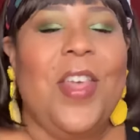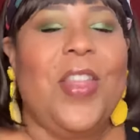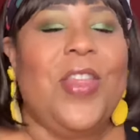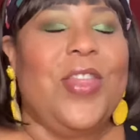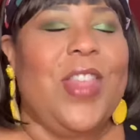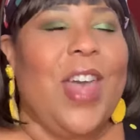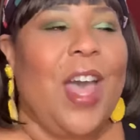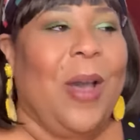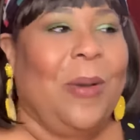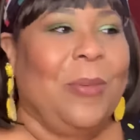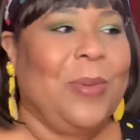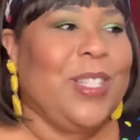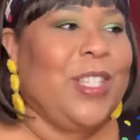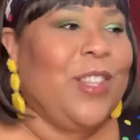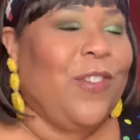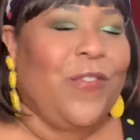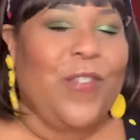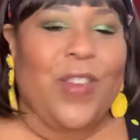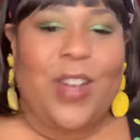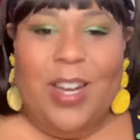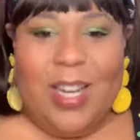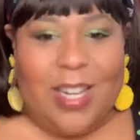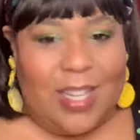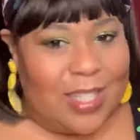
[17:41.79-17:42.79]
That was the
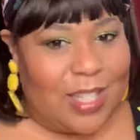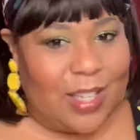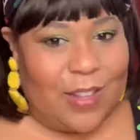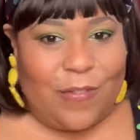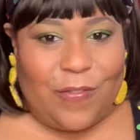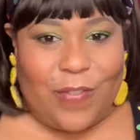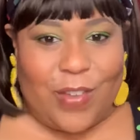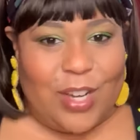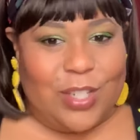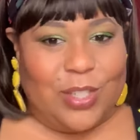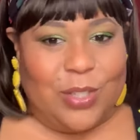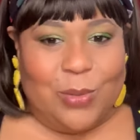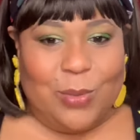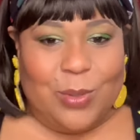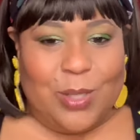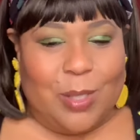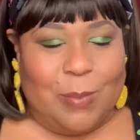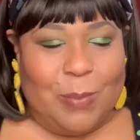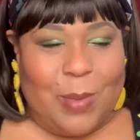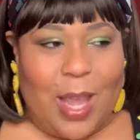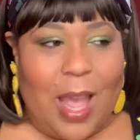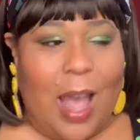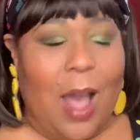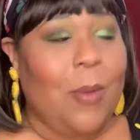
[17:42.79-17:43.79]
funniest confessional
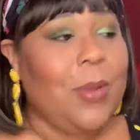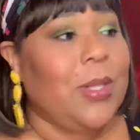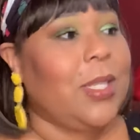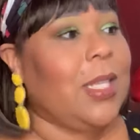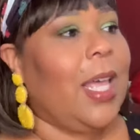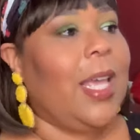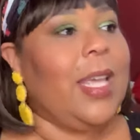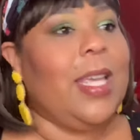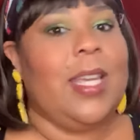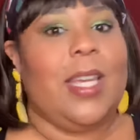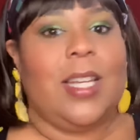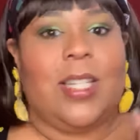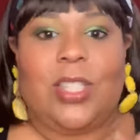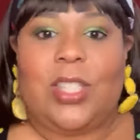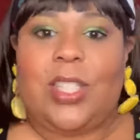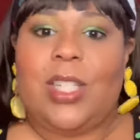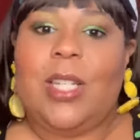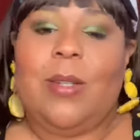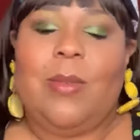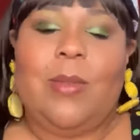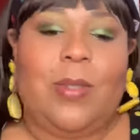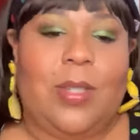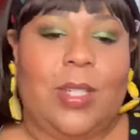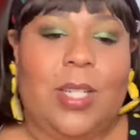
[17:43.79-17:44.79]
to me. I was like, yes,
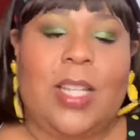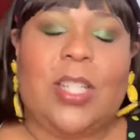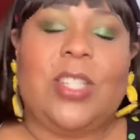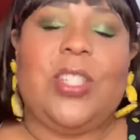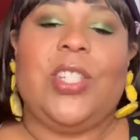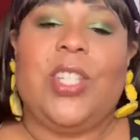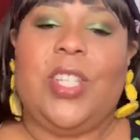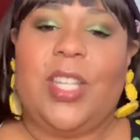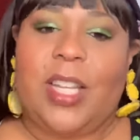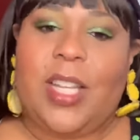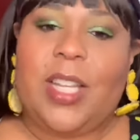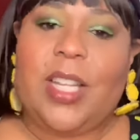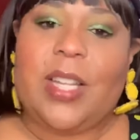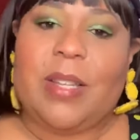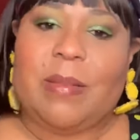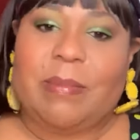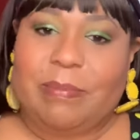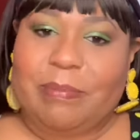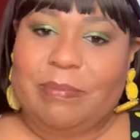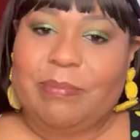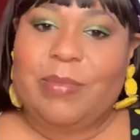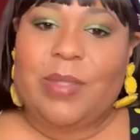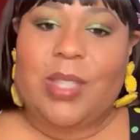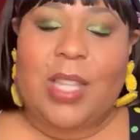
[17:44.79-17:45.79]
she did.
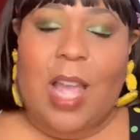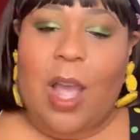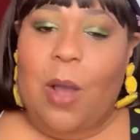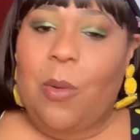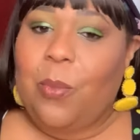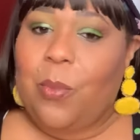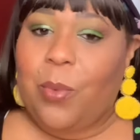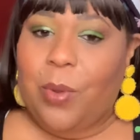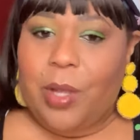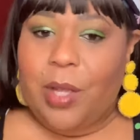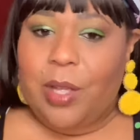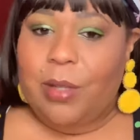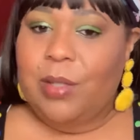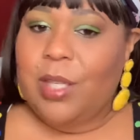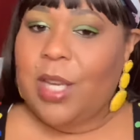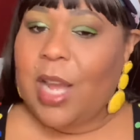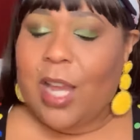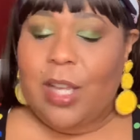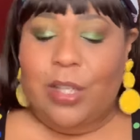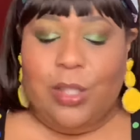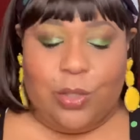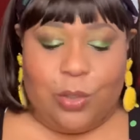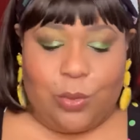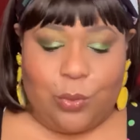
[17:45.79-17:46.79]
Not one,
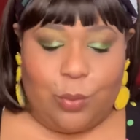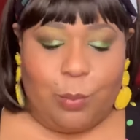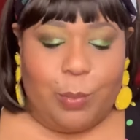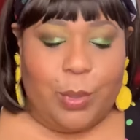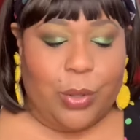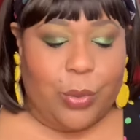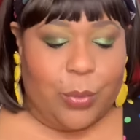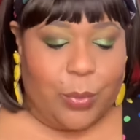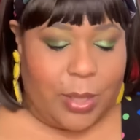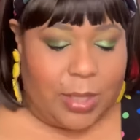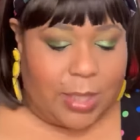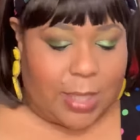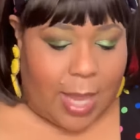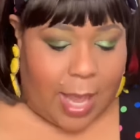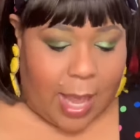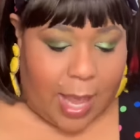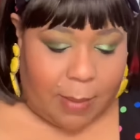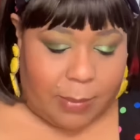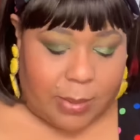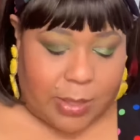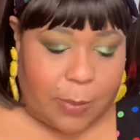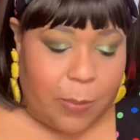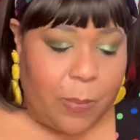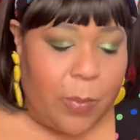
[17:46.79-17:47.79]
not two, but three
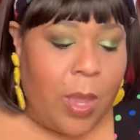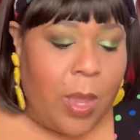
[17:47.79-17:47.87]
times.